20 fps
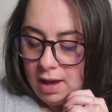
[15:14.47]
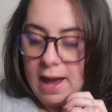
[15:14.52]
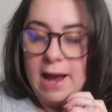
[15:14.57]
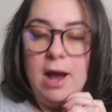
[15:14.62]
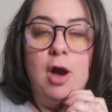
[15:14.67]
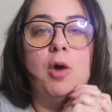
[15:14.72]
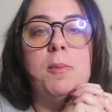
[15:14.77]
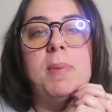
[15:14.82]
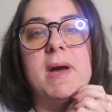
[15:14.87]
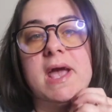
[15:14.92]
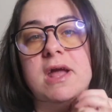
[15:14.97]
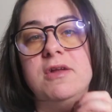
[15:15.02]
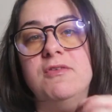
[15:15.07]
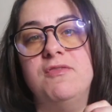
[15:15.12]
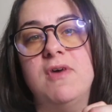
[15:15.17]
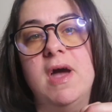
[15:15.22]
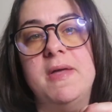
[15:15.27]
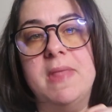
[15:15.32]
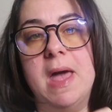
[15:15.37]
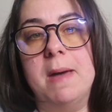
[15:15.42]
I hope I can
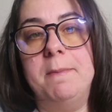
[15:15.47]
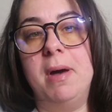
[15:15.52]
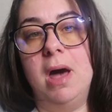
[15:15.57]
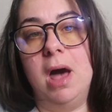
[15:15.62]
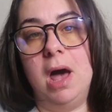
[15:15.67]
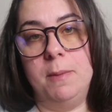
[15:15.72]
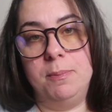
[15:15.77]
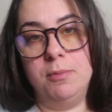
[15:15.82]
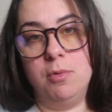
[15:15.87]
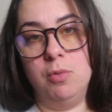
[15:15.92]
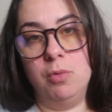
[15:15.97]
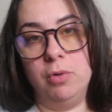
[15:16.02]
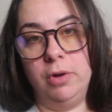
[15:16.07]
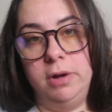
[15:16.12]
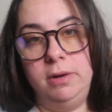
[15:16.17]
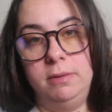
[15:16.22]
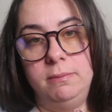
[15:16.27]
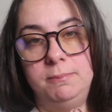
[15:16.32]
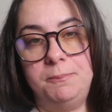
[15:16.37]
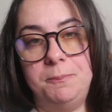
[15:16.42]
find that
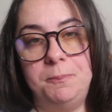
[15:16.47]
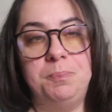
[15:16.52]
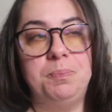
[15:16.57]
popcorn.